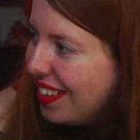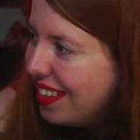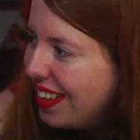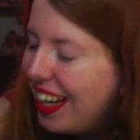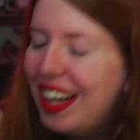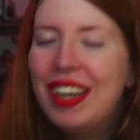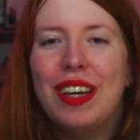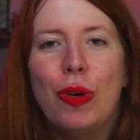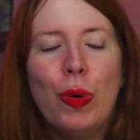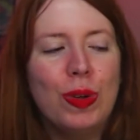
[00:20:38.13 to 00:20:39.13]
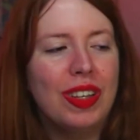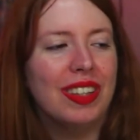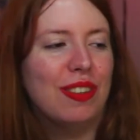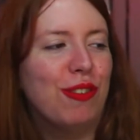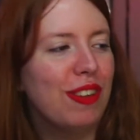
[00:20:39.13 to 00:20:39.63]
I Who
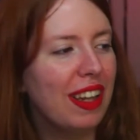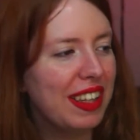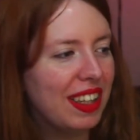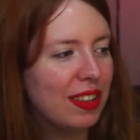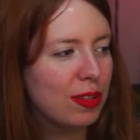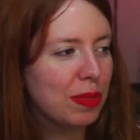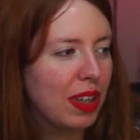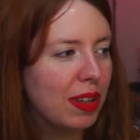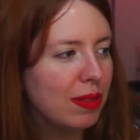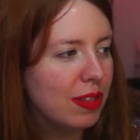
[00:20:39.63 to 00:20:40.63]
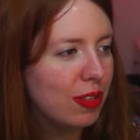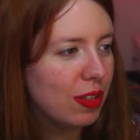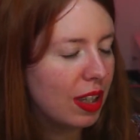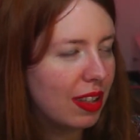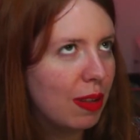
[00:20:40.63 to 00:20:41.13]
doesn't feel like that sometimes,
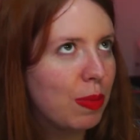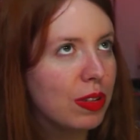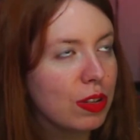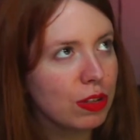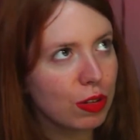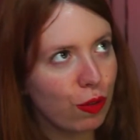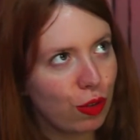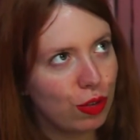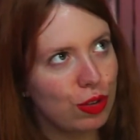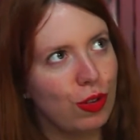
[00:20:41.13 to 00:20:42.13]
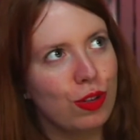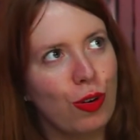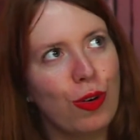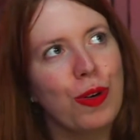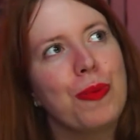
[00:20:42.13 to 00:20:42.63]
like depends also of course on
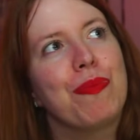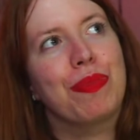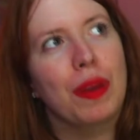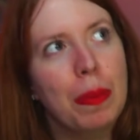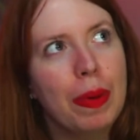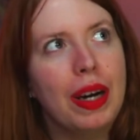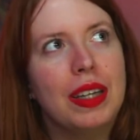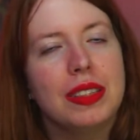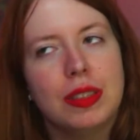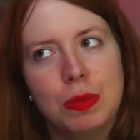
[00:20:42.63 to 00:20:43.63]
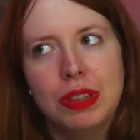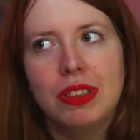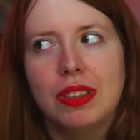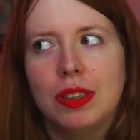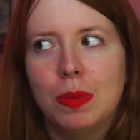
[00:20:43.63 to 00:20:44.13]
your past
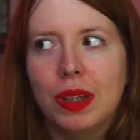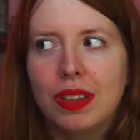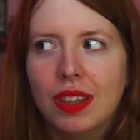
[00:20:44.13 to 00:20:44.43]
experiences, but